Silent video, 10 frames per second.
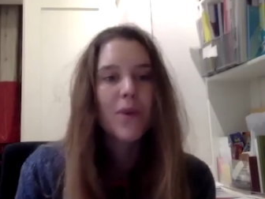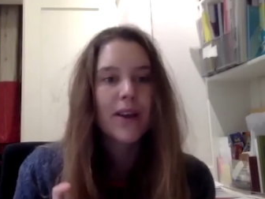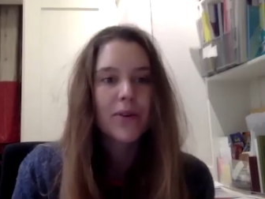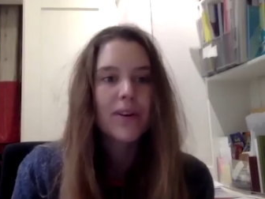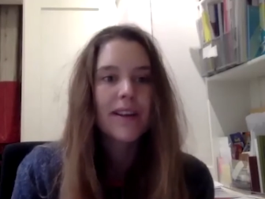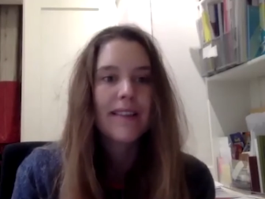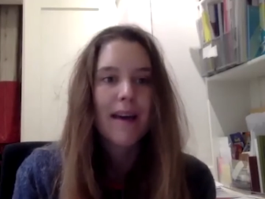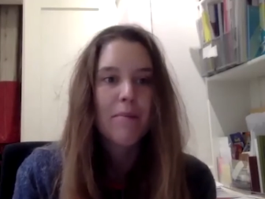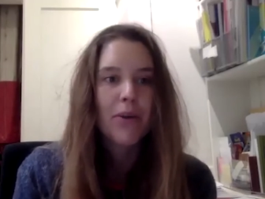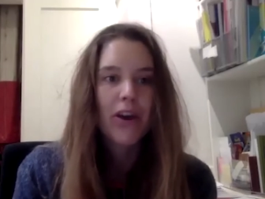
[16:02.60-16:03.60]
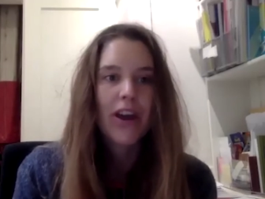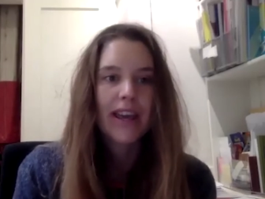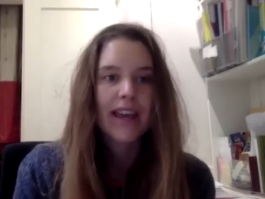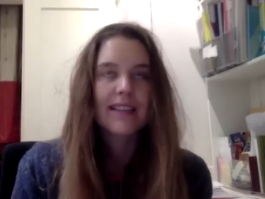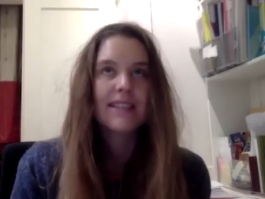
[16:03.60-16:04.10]
quite cool in that book
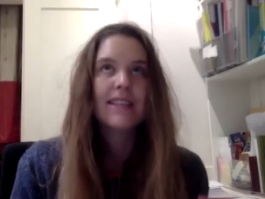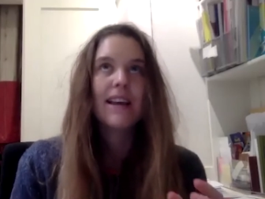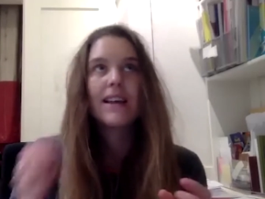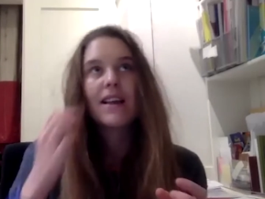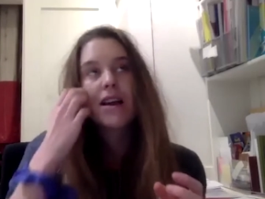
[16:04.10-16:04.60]
is that